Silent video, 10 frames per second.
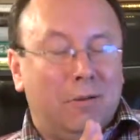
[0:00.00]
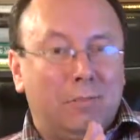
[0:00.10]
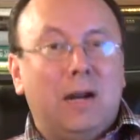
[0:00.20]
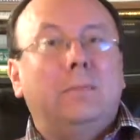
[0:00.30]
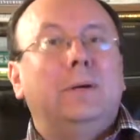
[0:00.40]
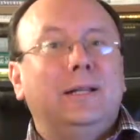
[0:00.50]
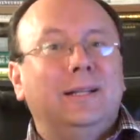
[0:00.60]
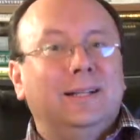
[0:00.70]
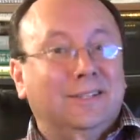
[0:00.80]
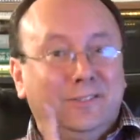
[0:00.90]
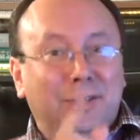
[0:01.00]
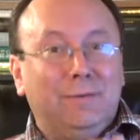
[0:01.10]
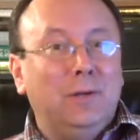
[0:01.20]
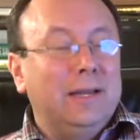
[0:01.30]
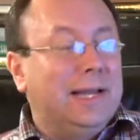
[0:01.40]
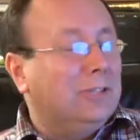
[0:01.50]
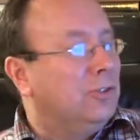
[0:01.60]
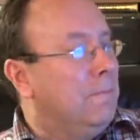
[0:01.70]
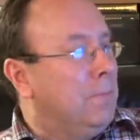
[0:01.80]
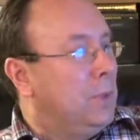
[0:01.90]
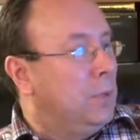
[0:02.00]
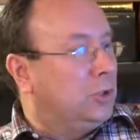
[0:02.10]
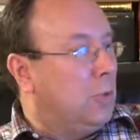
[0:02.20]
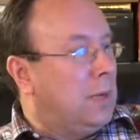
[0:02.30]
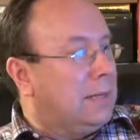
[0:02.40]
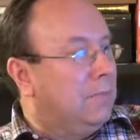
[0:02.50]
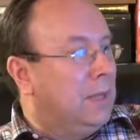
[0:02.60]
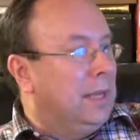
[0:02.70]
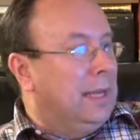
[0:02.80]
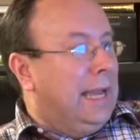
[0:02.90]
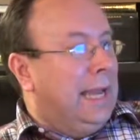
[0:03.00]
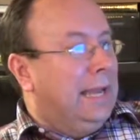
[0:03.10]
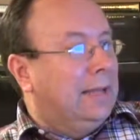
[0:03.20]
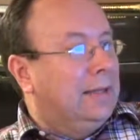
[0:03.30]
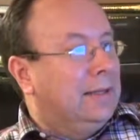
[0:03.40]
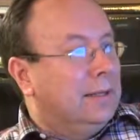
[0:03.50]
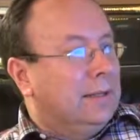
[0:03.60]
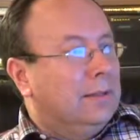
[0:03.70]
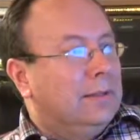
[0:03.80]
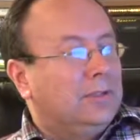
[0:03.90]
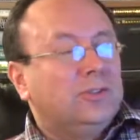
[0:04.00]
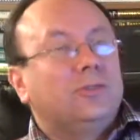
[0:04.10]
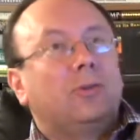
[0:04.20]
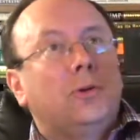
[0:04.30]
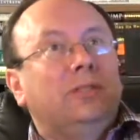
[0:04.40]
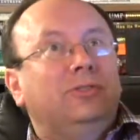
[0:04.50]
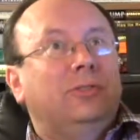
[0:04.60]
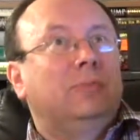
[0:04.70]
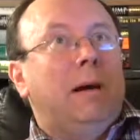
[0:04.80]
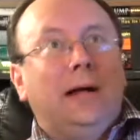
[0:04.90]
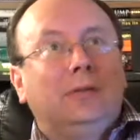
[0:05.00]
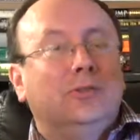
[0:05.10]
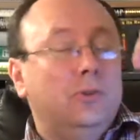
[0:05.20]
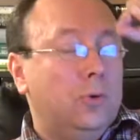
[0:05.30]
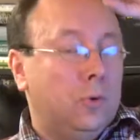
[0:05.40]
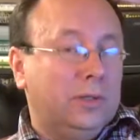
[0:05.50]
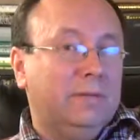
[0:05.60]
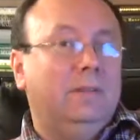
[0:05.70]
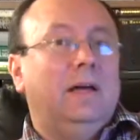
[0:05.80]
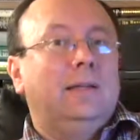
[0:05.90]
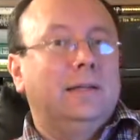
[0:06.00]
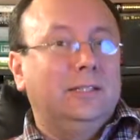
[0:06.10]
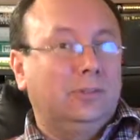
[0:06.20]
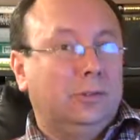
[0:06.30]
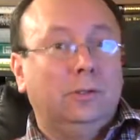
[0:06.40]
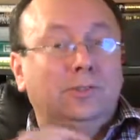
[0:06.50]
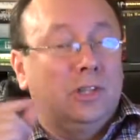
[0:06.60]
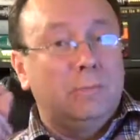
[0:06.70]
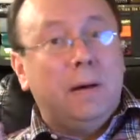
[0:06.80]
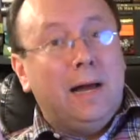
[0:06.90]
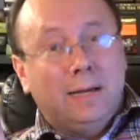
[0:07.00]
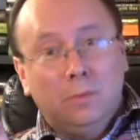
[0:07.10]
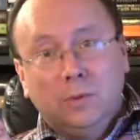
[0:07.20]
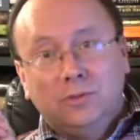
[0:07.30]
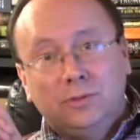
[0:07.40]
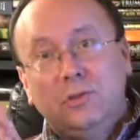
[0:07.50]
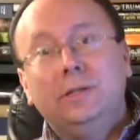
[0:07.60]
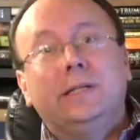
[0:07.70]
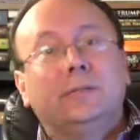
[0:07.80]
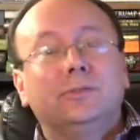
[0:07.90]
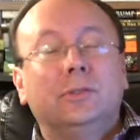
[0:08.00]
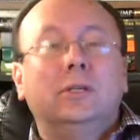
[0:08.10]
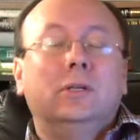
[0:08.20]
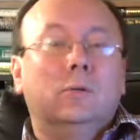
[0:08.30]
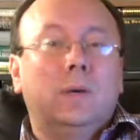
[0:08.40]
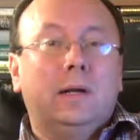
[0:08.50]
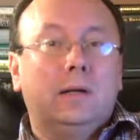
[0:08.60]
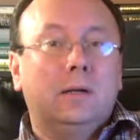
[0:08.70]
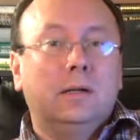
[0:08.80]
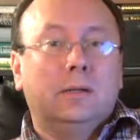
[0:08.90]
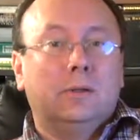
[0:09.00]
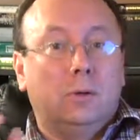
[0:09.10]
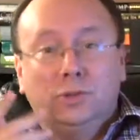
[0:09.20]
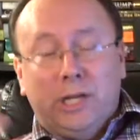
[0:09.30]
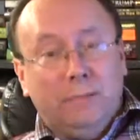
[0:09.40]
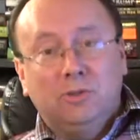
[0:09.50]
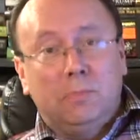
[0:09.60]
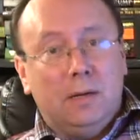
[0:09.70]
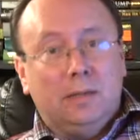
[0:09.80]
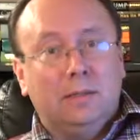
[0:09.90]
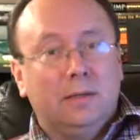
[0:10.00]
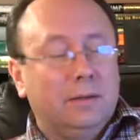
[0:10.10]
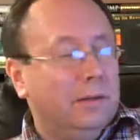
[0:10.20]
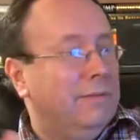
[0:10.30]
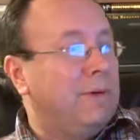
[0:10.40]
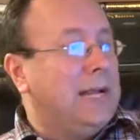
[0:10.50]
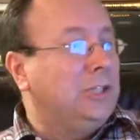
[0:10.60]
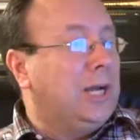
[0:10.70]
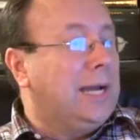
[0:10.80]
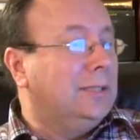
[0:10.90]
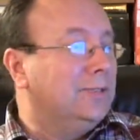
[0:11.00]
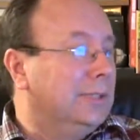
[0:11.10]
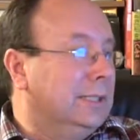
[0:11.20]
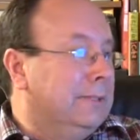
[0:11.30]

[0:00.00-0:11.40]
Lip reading: property. See if you can guess which one. And this is 36 miles north of London. It's close to the Pinewood Studios, where the whole James Bond franchise